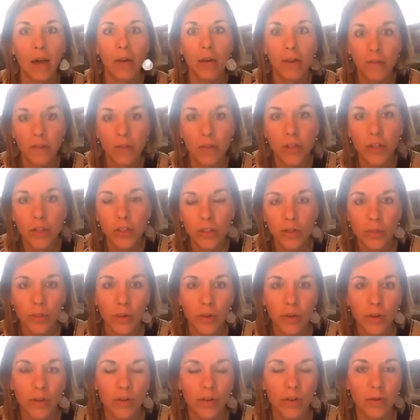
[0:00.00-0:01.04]
I've learned
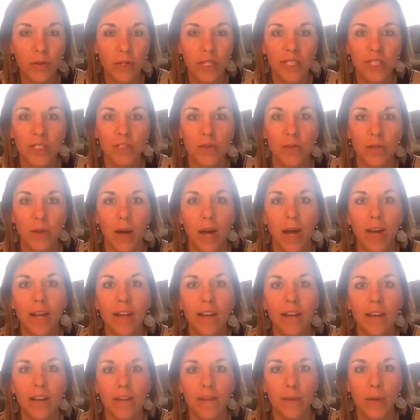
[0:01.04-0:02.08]
more of the reasons why,
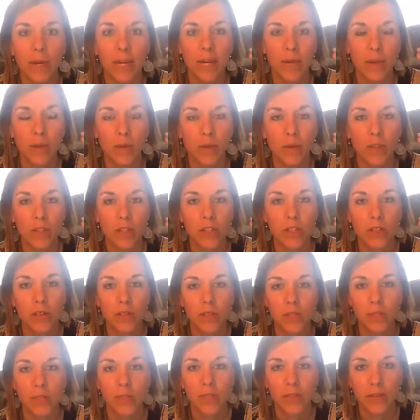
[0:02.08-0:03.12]
and I've been able to do
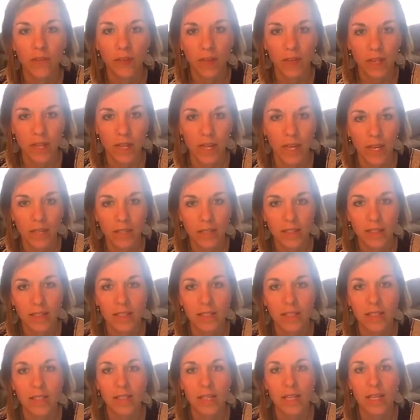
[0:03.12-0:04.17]
specific things to
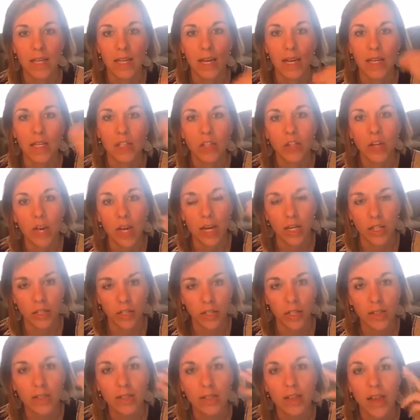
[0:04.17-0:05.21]
see
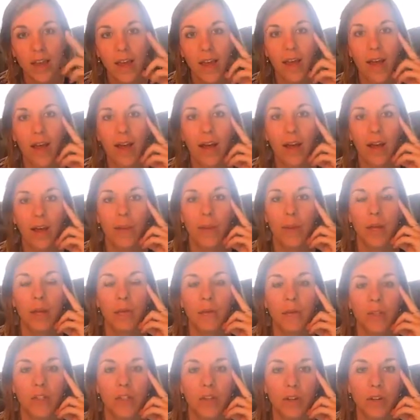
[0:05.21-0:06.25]
changes and
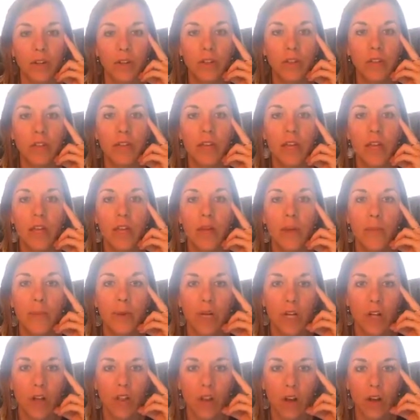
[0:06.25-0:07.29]
results.
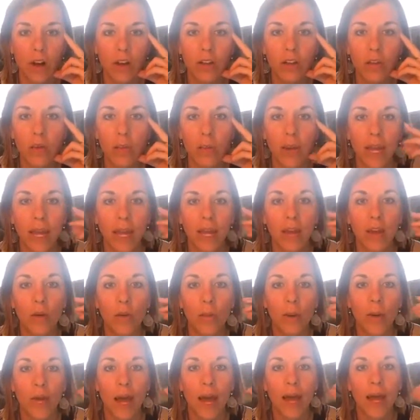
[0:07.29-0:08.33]
But along the way,
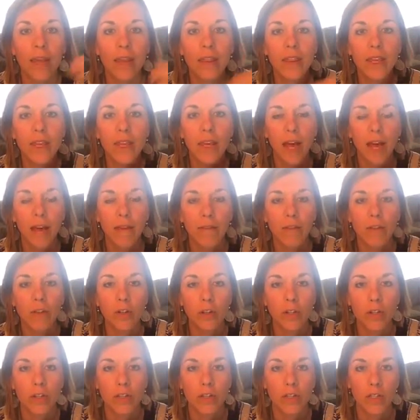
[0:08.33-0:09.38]
what I think I've
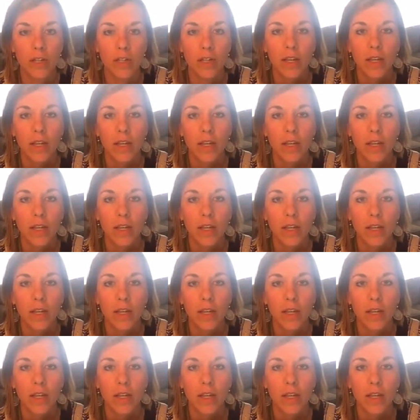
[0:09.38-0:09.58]
learned